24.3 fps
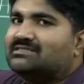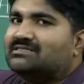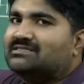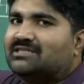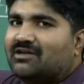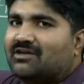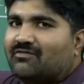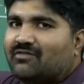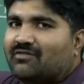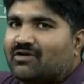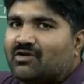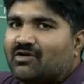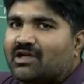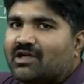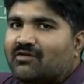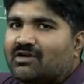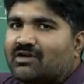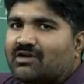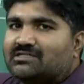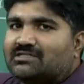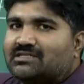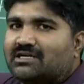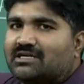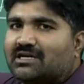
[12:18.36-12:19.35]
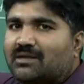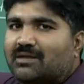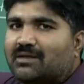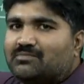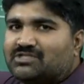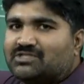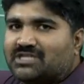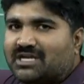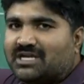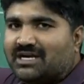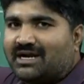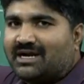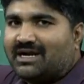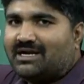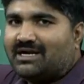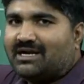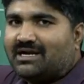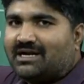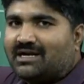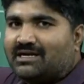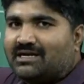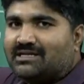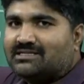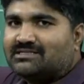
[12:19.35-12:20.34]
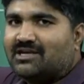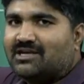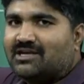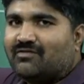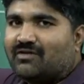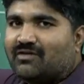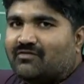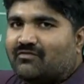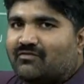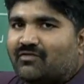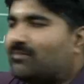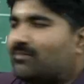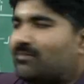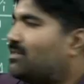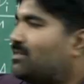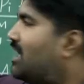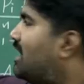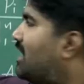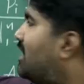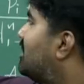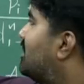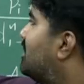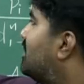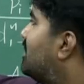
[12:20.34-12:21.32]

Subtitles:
that is given, okay, what is the trip generated, it is given. From A